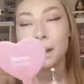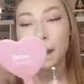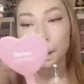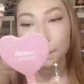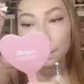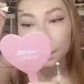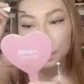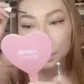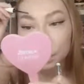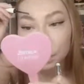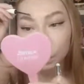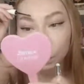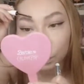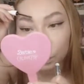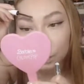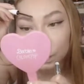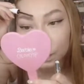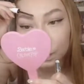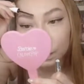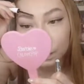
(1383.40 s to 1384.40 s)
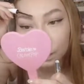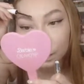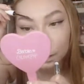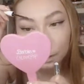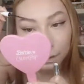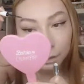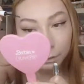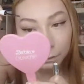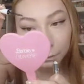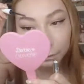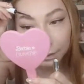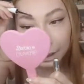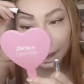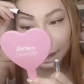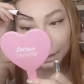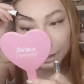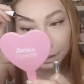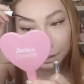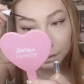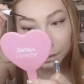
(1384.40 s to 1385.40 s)
I brush it all
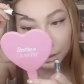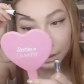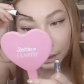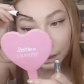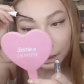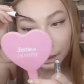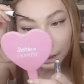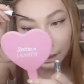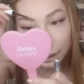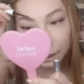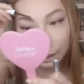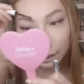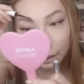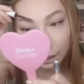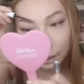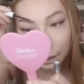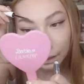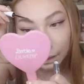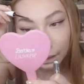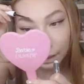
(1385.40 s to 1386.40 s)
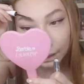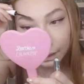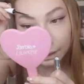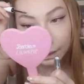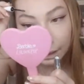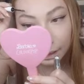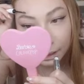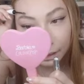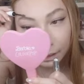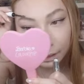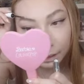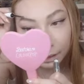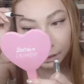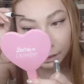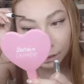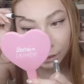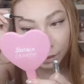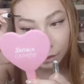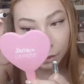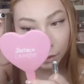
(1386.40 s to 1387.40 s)
flat. So it like lays down and
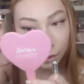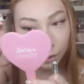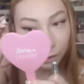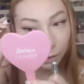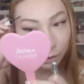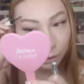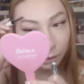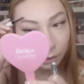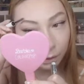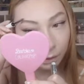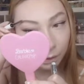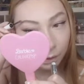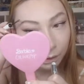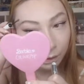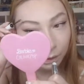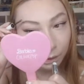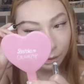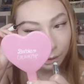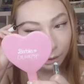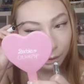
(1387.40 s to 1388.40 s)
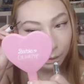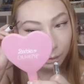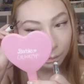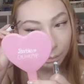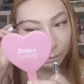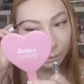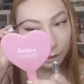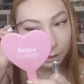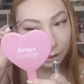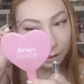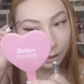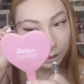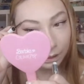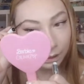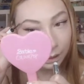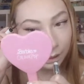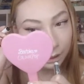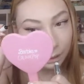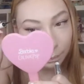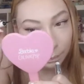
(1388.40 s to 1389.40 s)
it's not too... much
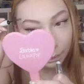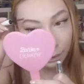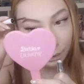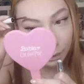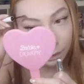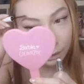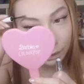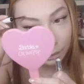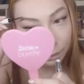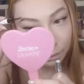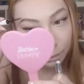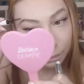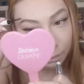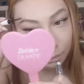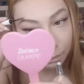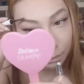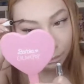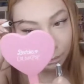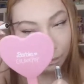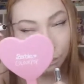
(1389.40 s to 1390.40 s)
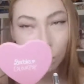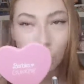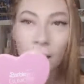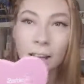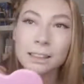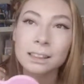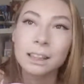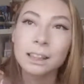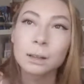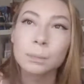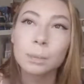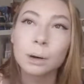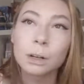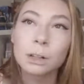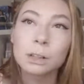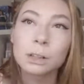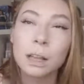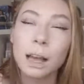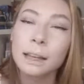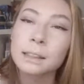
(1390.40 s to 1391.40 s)
outside the box. Not outside the
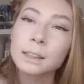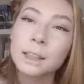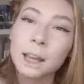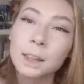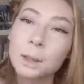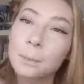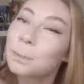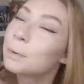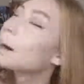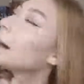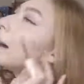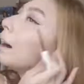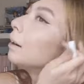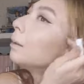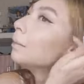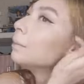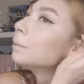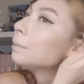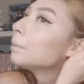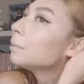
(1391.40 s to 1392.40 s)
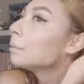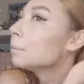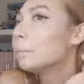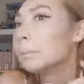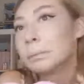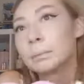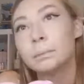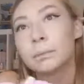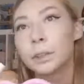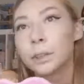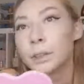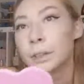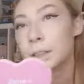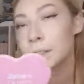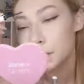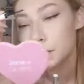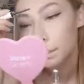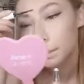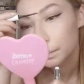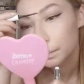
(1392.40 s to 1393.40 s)
box, outside the brow. Goodness.